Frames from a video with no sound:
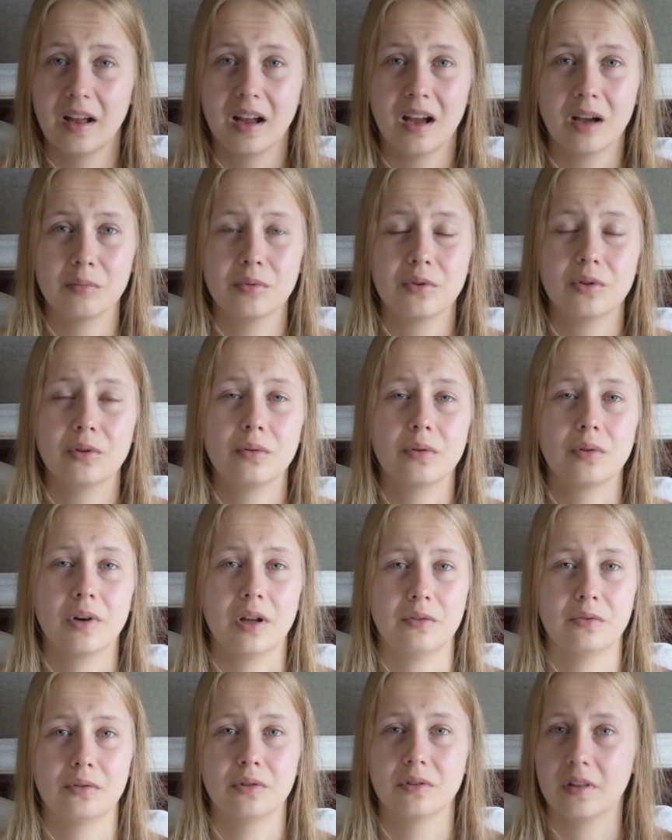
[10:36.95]
I'm so
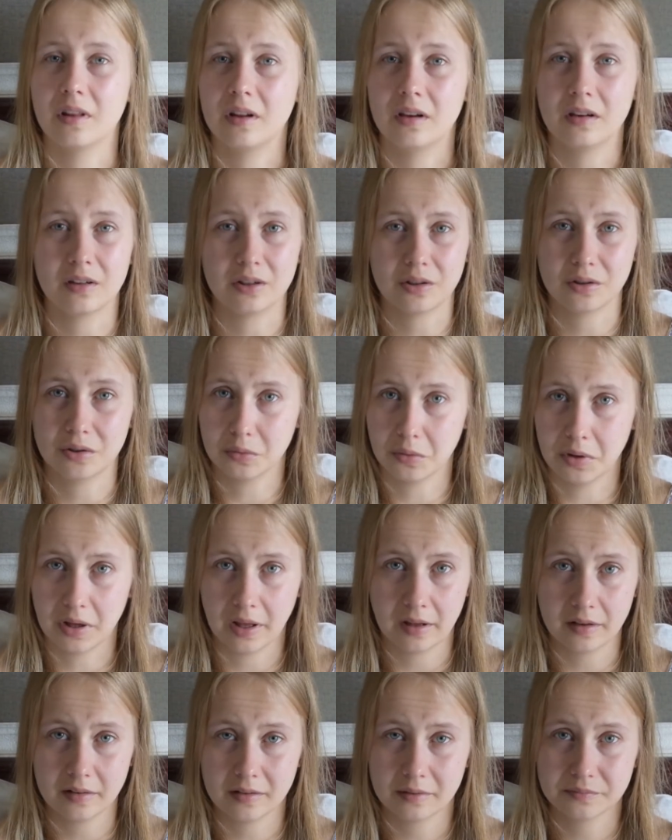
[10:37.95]
grateful that they're doing it.